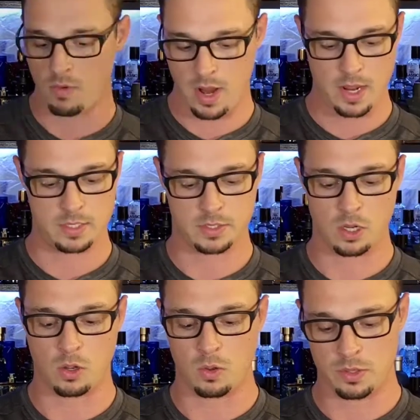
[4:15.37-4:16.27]
right,
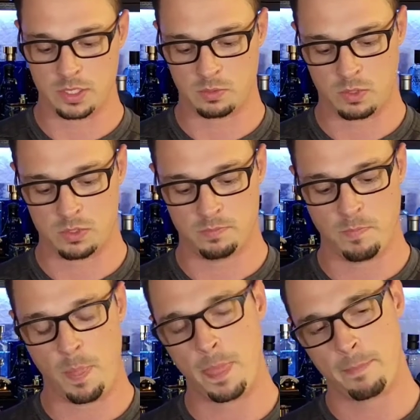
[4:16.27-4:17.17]
so this one
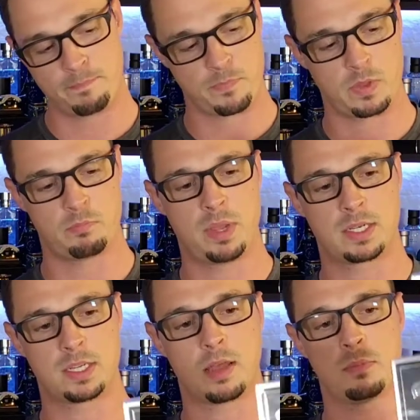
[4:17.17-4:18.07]

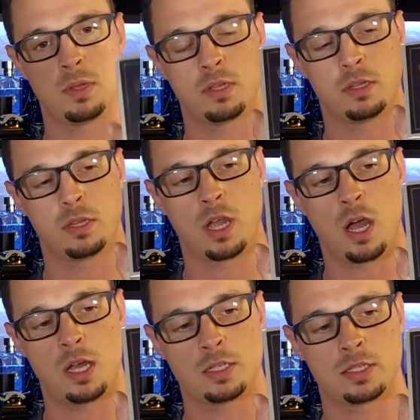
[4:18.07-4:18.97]
picked up
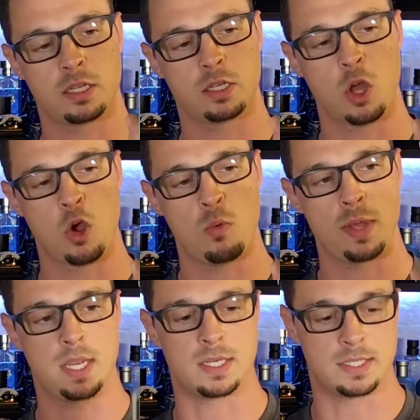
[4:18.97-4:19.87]
Lacoste L'Homme
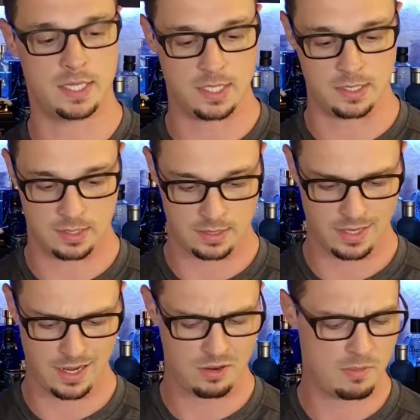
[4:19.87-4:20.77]
Intense,
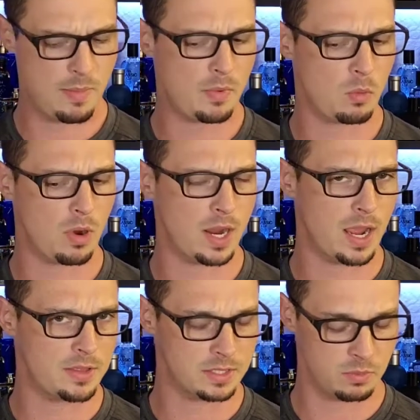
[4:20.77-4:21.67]
and I don't remember where I
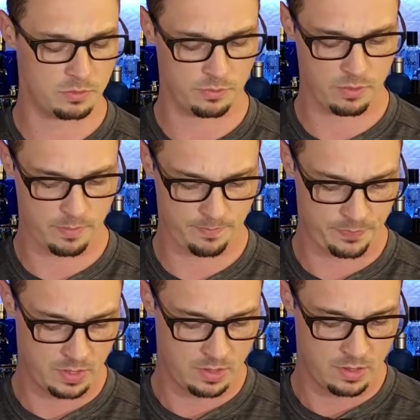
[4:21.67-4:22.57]
got this one from,
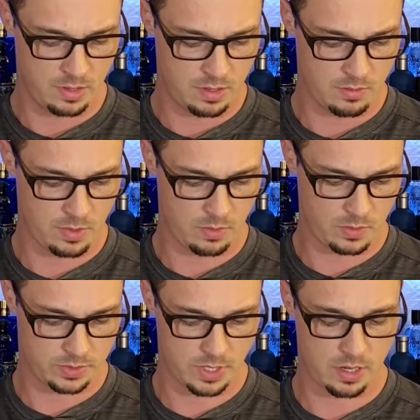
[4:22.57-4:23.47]
whether it
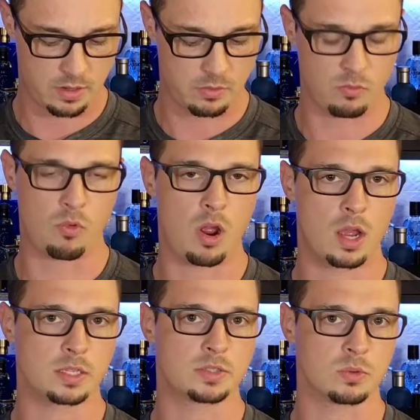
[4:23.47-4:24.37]
was uh,
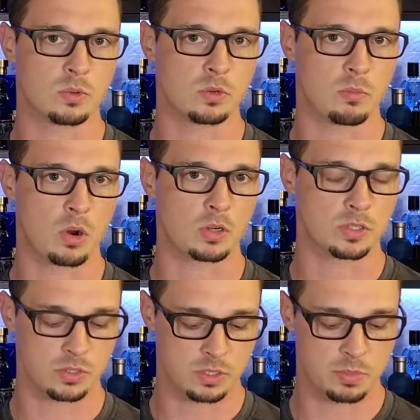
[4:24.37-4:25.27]
Ross or
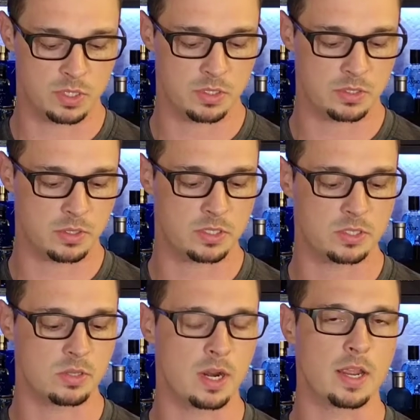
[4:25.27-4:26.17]
Marshalls, but those were the
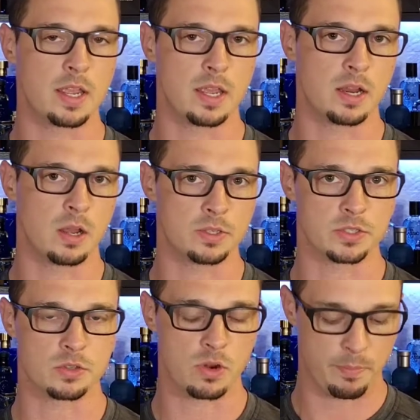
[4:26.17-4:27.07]
two that I hit on the
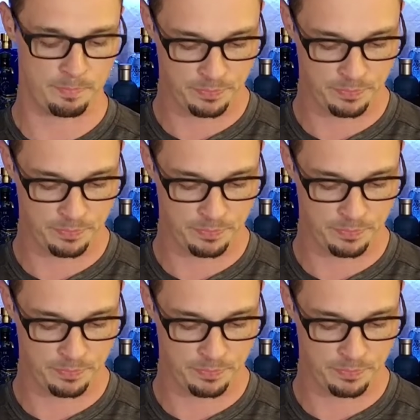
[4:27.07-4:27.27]
strip